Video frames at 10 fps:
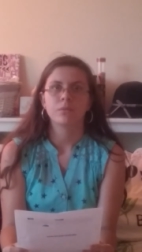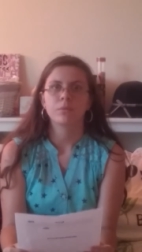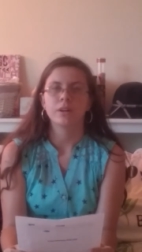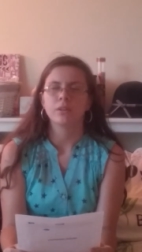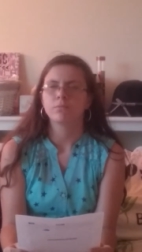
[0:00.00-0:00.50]

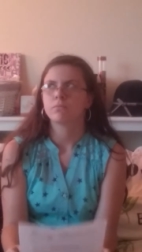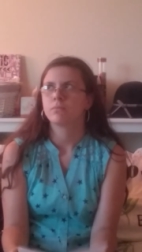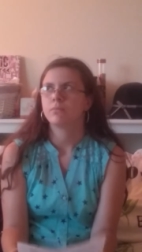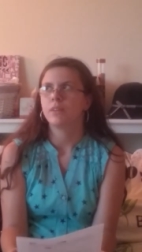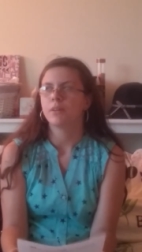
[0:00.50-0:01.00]
Well,
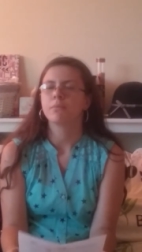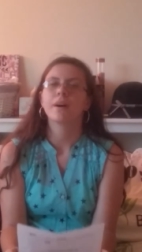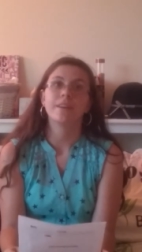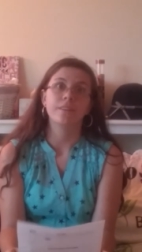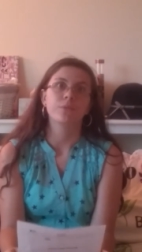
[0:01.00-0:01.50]
no,
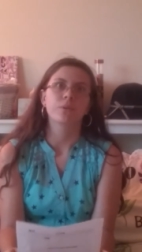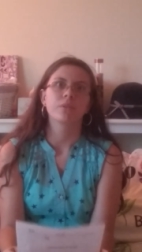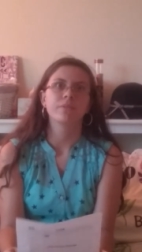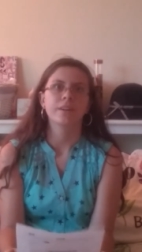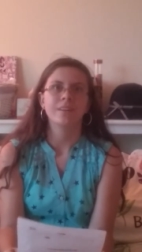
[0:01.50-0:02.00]
I did throw
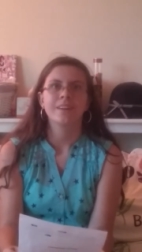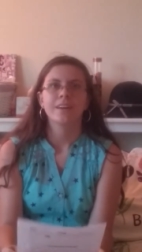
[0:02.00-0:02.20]
a fit.